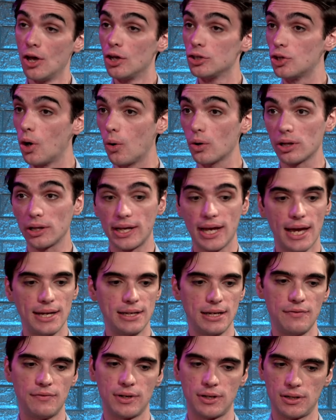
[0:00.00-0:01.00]
Totally, and
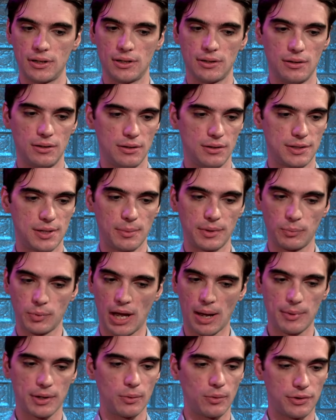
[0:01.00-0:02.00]
even someone
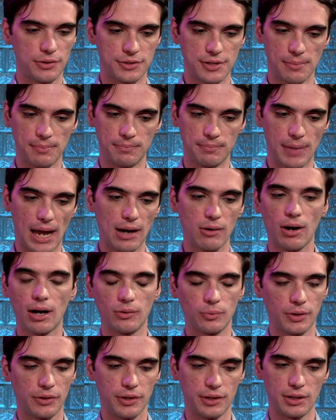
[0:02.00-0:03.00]
coming with some
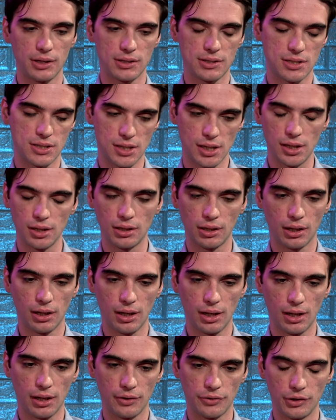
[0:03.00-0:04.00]
background with it, it's still
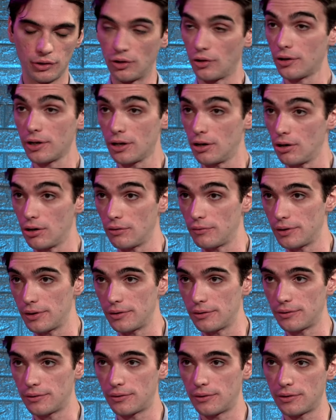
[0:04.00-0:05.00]
the learning curve
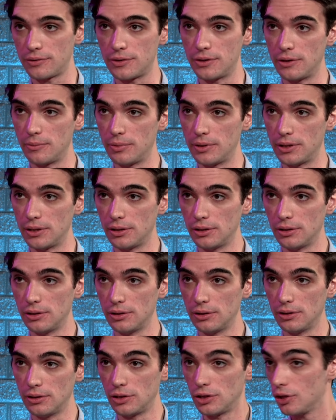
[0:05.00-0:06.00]
is going to
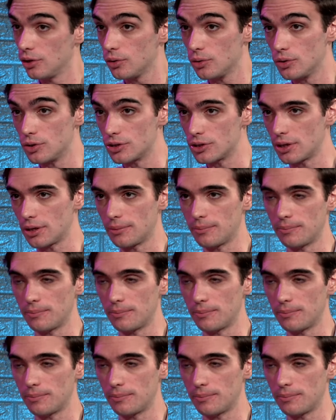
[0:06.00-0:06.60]
be huge.